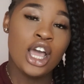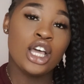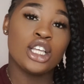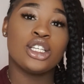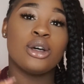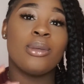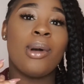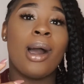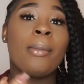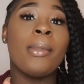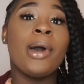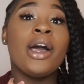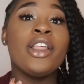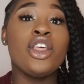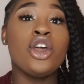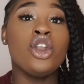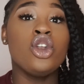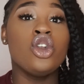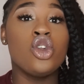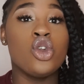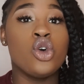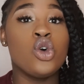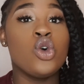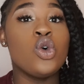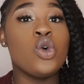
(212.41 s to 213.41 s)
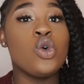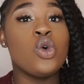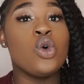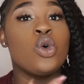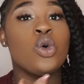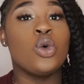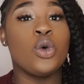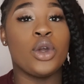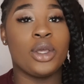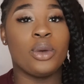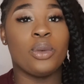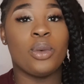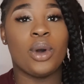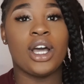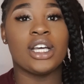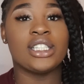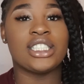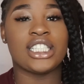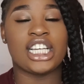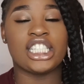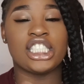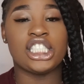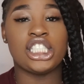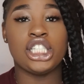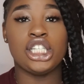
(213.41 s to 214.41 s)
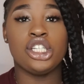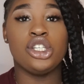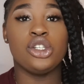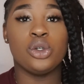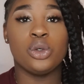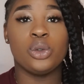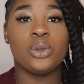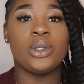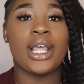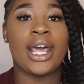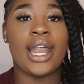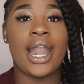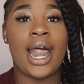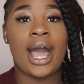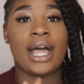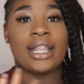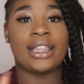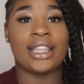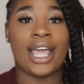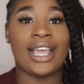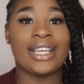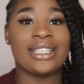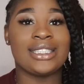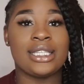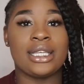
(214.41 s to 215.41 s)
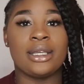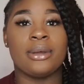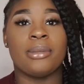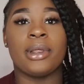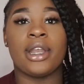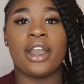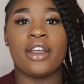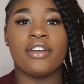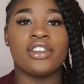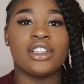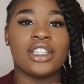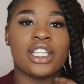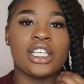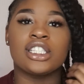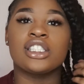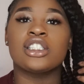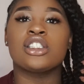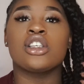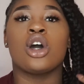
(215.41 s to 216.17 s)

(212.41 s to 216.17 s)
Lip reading: So my mother knew who he was, like she knew that I liked him and everything.